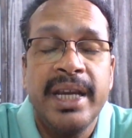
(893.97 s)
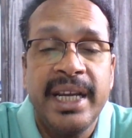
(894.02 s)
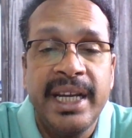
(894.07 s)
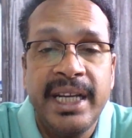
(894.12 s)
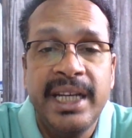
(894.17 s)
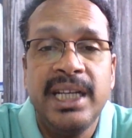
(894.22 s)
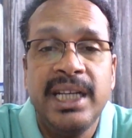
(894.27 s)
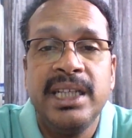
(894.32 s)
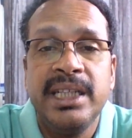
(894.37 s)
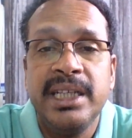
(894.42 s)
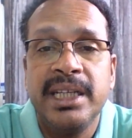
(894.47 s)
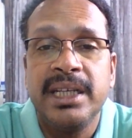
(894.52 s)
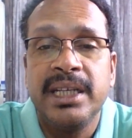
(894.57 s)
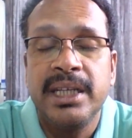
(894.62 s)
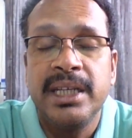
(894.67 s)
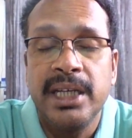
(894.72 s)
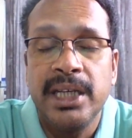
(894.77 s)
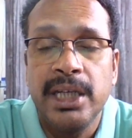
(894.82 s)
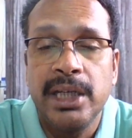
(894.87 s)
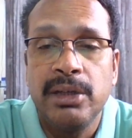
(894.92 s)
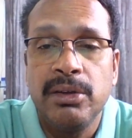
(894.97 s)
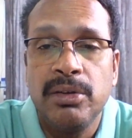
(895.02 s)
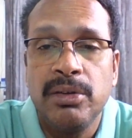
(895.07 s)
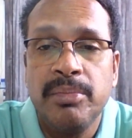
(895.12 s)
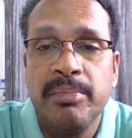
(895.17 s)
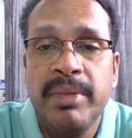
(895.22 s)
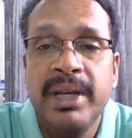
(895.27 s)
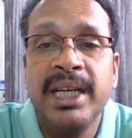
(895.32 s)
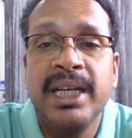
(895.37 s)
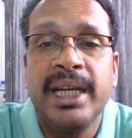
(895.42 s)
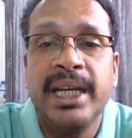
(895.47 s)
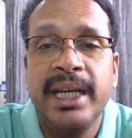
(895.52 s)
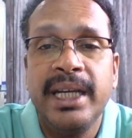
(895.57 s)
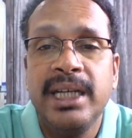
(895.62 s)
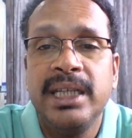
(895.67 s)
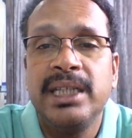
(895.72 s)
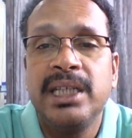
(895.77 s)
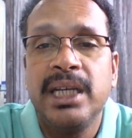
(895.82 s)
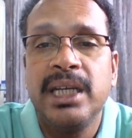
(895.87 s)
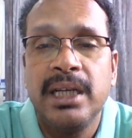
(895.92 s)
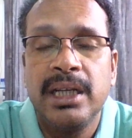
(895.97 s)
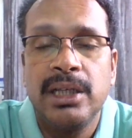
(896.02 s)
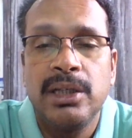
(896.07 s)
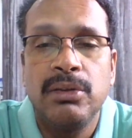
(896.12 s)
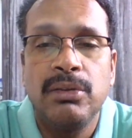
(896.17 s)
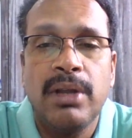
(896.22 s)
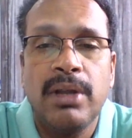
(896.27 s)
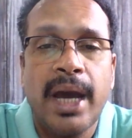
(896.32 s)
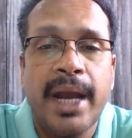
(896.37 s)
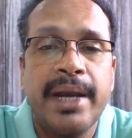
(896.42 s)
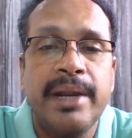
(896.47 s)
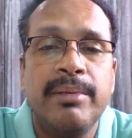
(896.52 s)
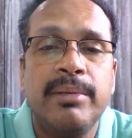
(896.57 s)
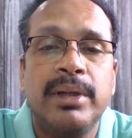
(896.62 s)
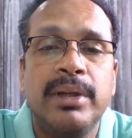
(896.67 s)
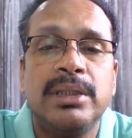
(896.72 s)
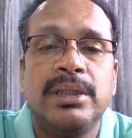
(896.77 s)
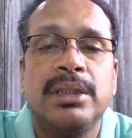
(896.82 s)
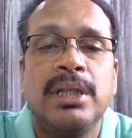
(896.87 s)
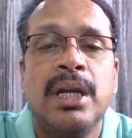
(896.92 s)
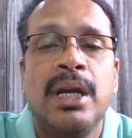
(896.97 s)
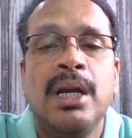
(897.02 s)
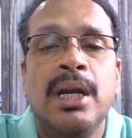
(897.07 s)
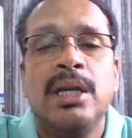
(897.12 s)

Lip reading: yield, you know, milk yield to the animals.